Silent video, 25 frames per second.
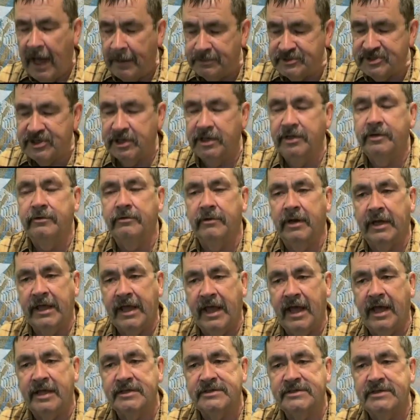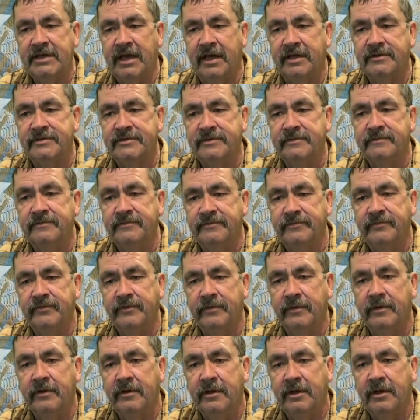Absolutely, yes. He was supposed to have lived
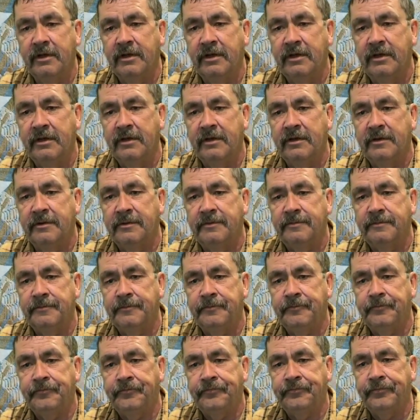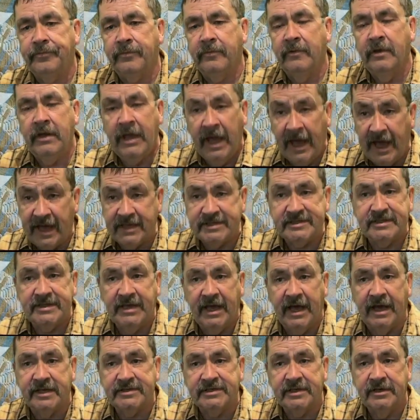to some 800 years? Yes, is
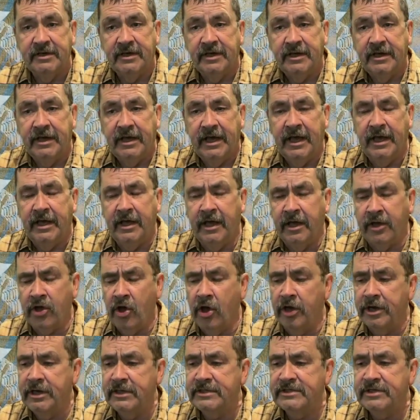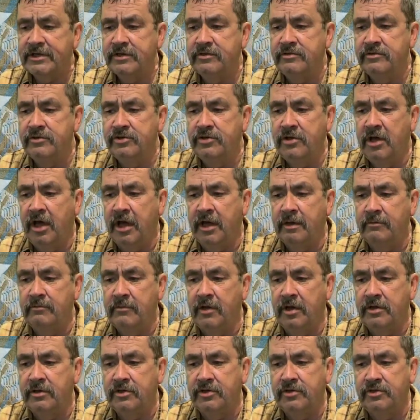that correct? According
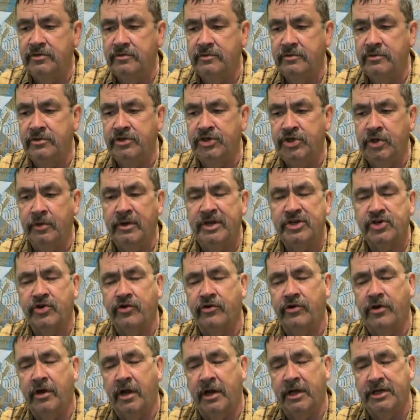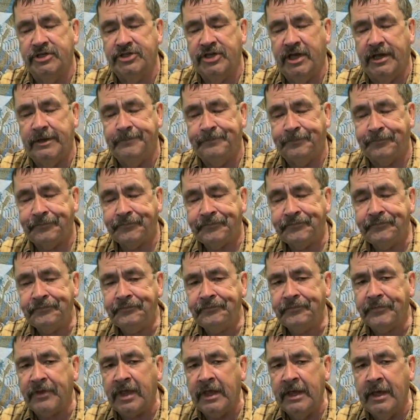to Jewish chronology,
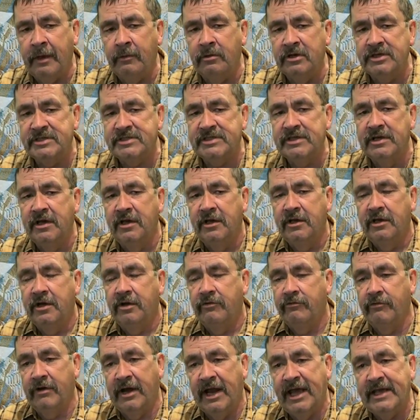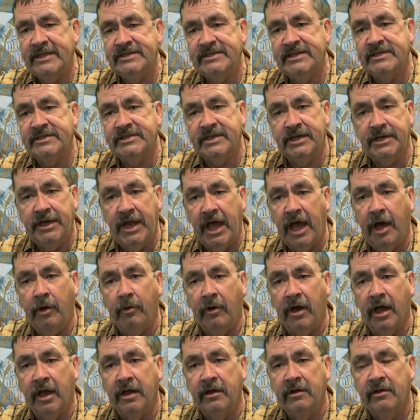he was related to
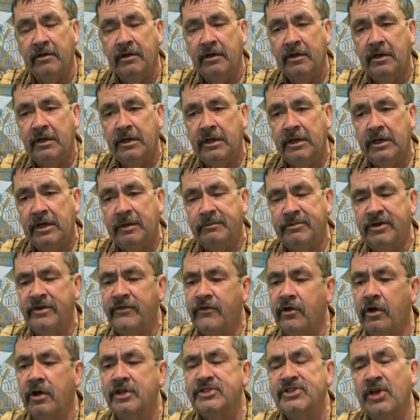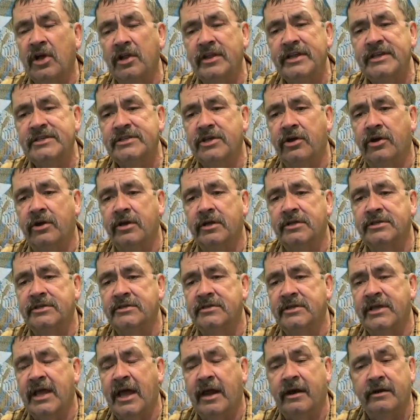Noah. But of course, all these
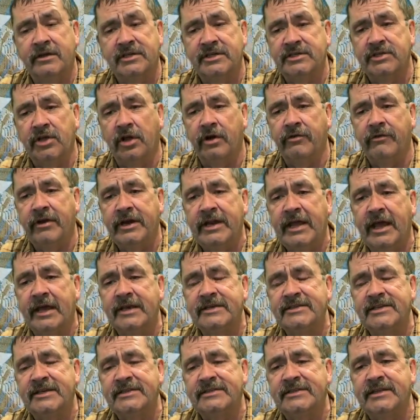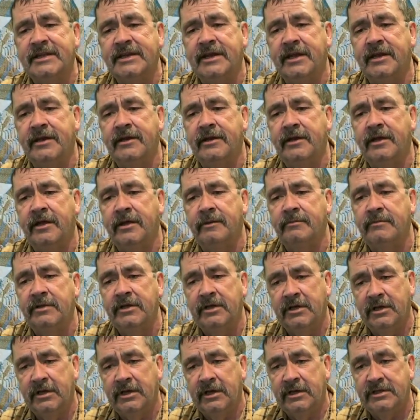characters already existed in
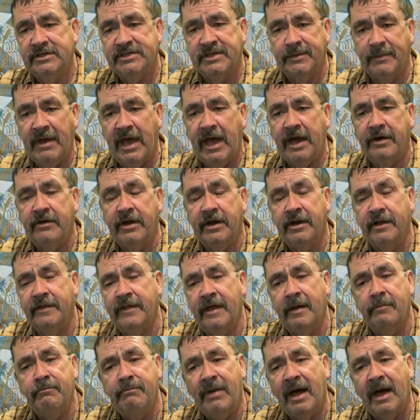Sumerian and then